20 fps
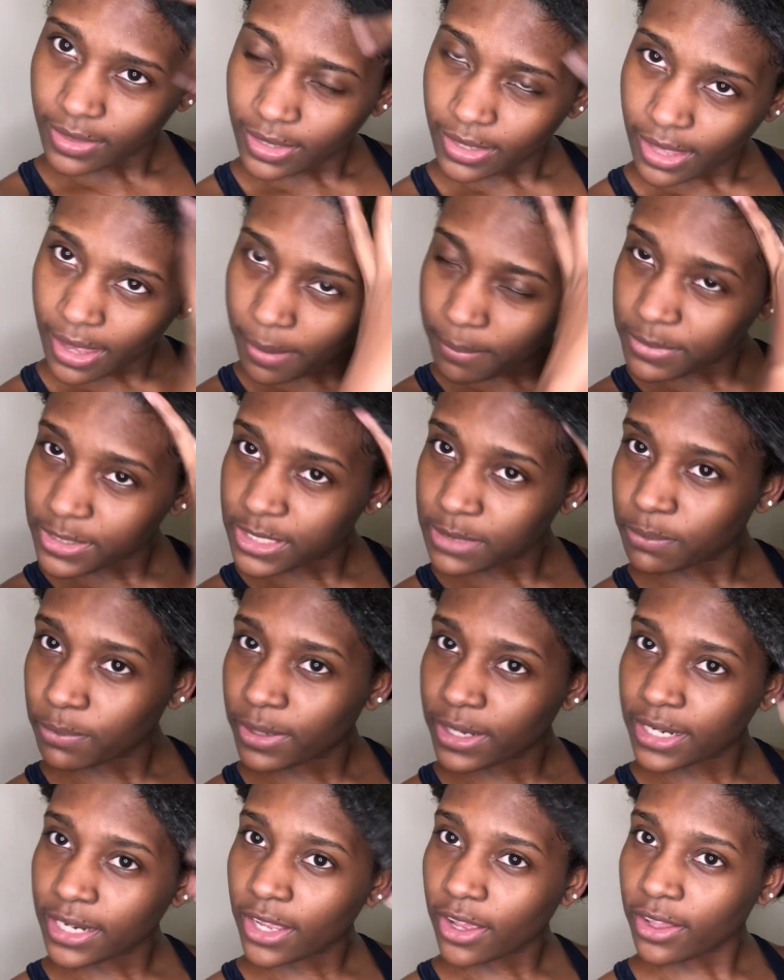I'm just
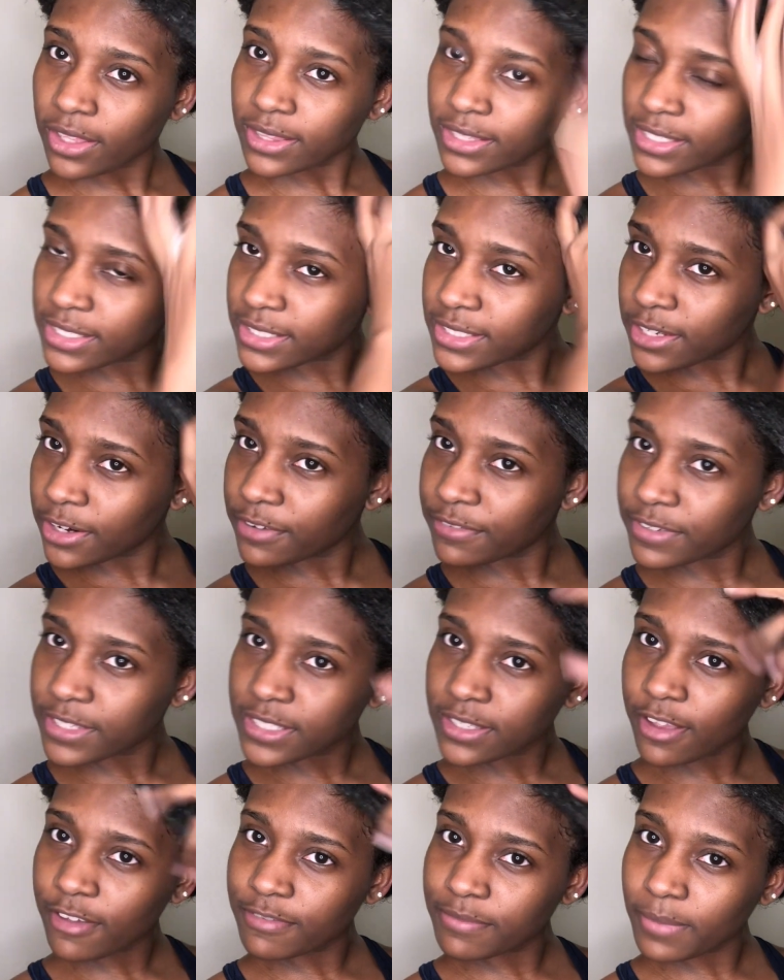putting it on the
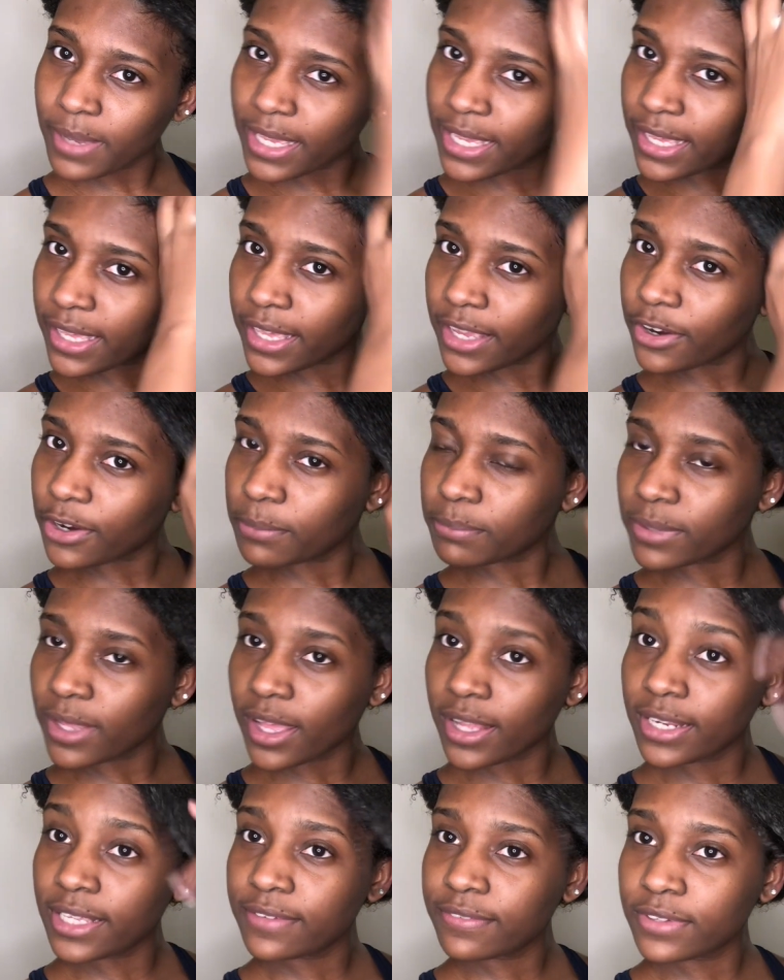surface of my hair. I'm
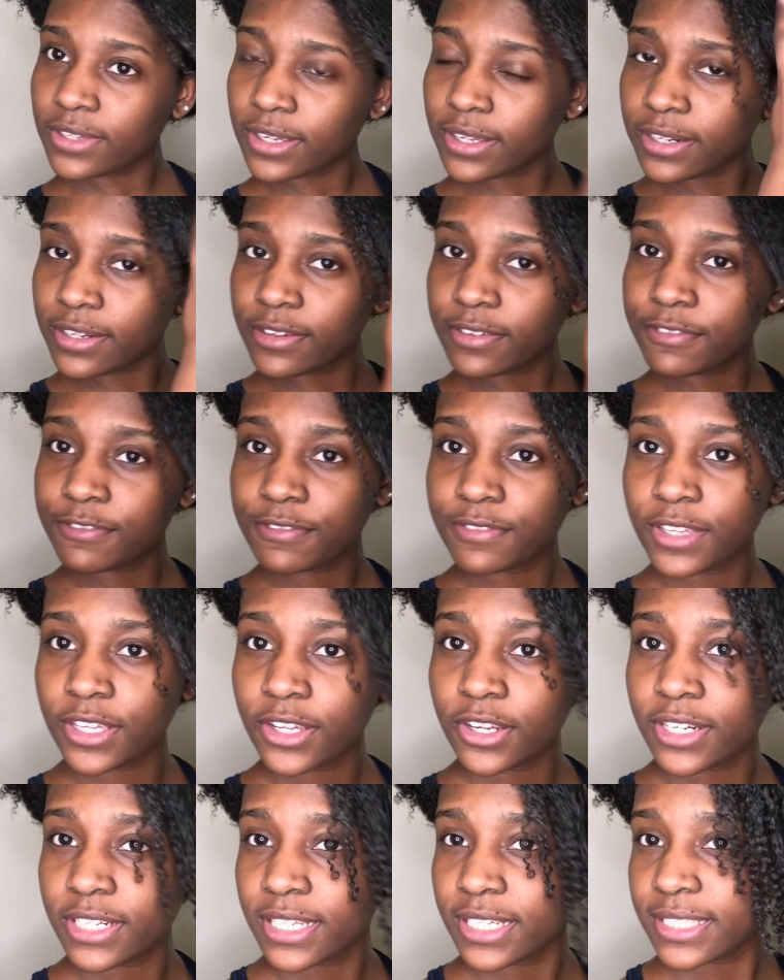not even gonna
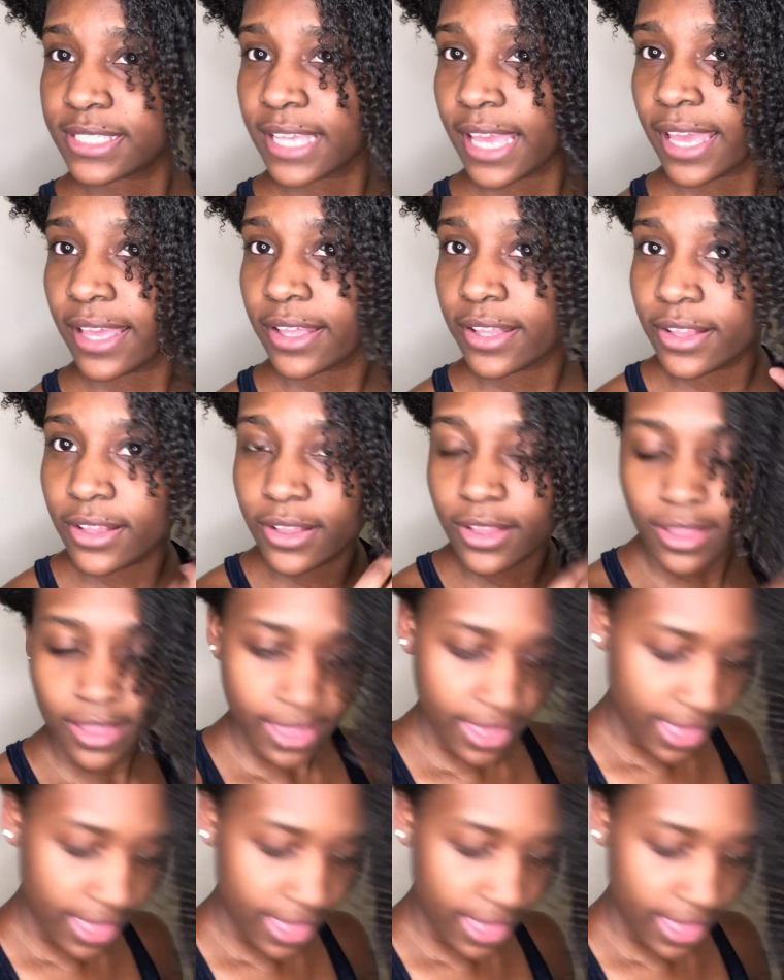finger detangle.